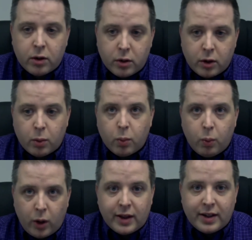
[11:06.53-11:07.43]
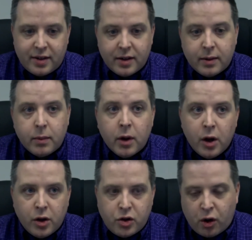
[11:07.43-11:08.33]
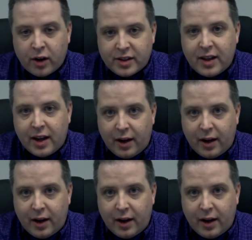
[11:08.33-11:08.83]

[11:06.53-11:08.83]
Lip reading: They're willing to trust